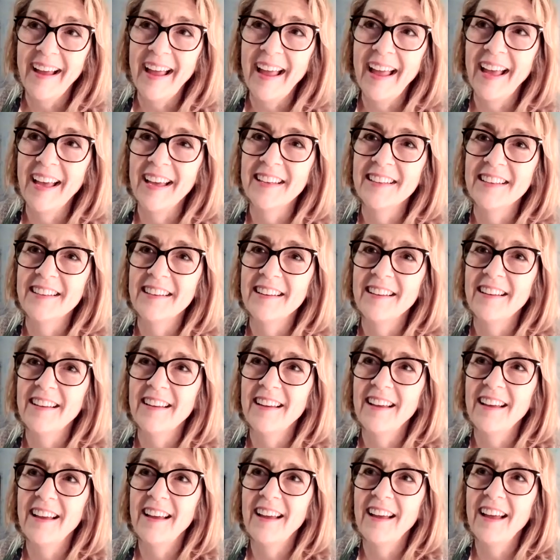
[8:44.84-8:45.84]
And
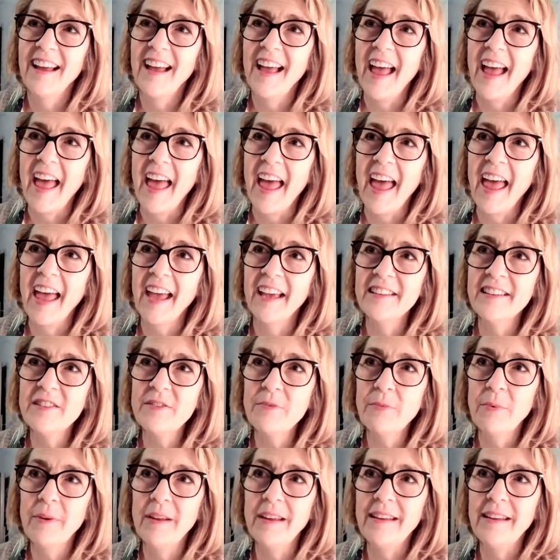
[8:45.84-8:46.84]
as
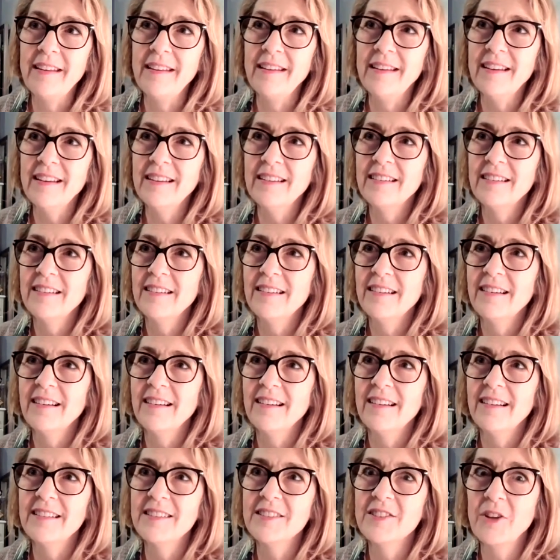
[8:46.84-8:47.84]

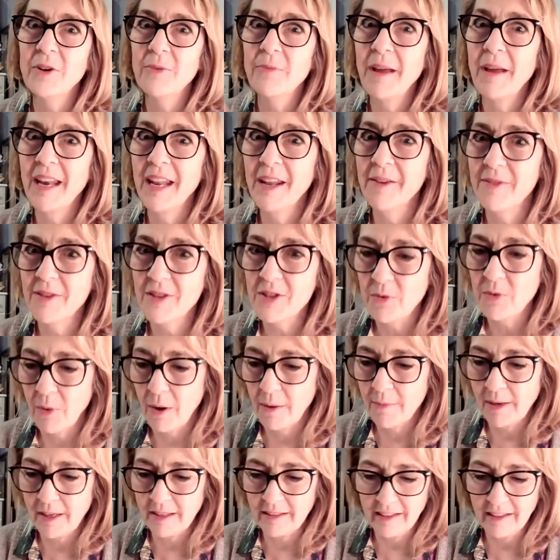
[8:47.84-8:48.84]
so many of us
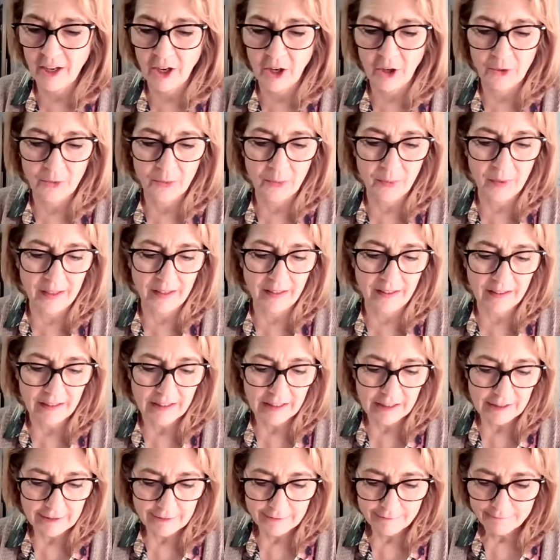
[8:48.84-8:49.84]
women, you know, we
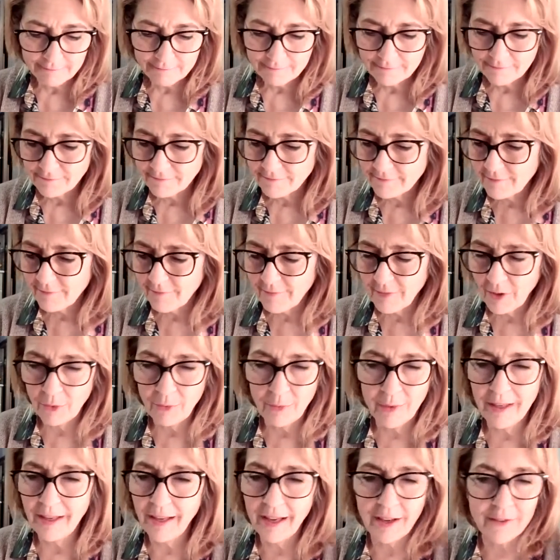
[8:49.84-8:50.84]

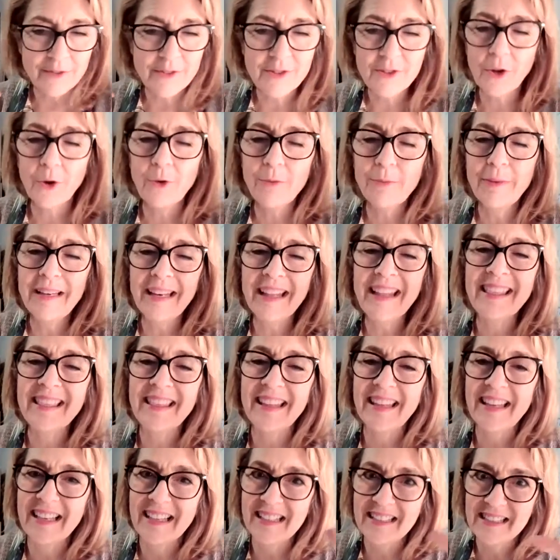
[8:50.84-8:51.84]
have so many
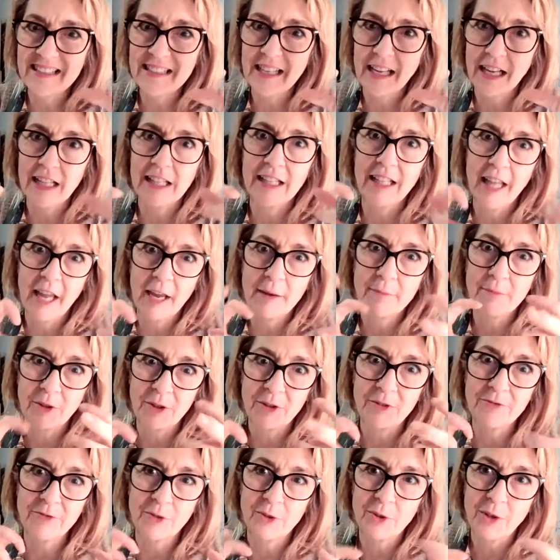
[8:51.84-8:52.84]
things that
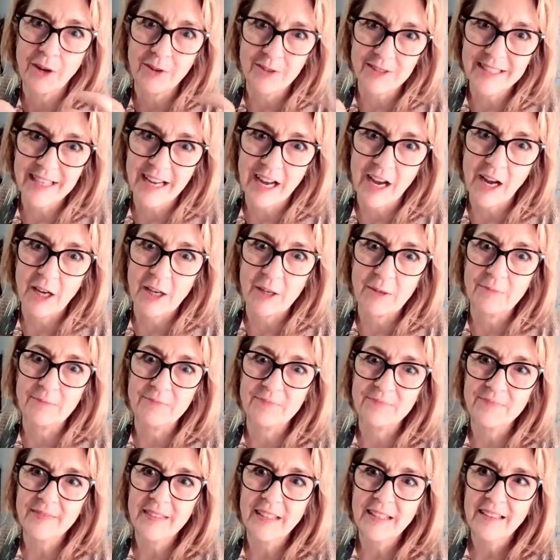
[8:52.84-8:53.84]
clamor for our
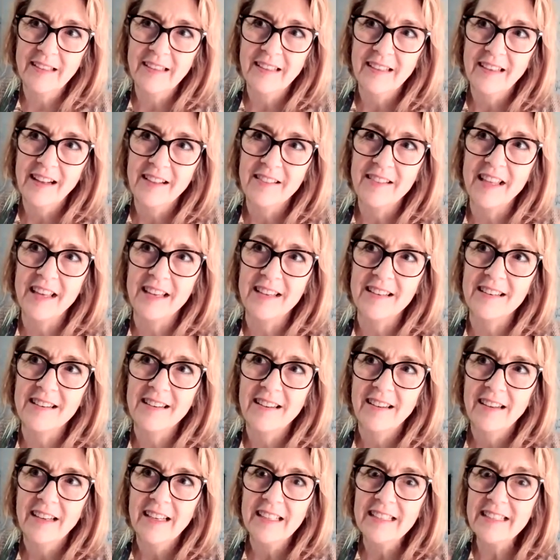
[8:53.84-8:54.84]
time, that
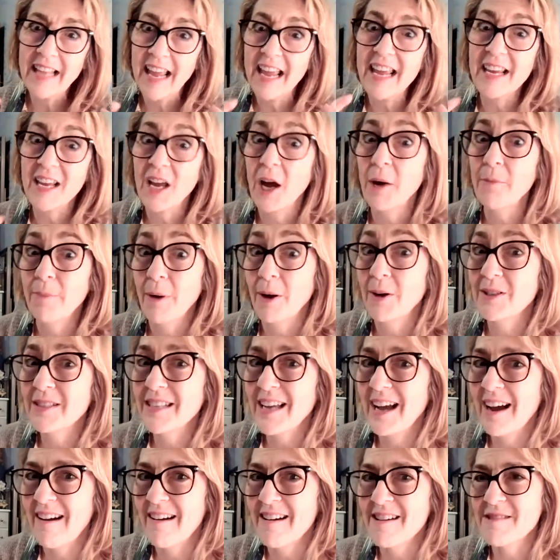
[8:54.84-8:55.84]
take up our
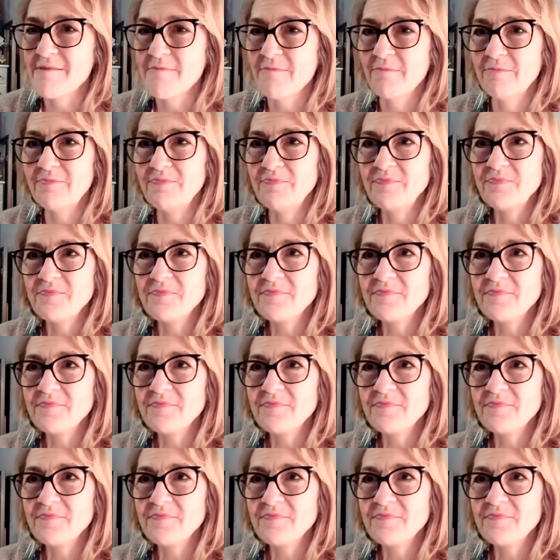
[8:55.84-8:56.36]
time.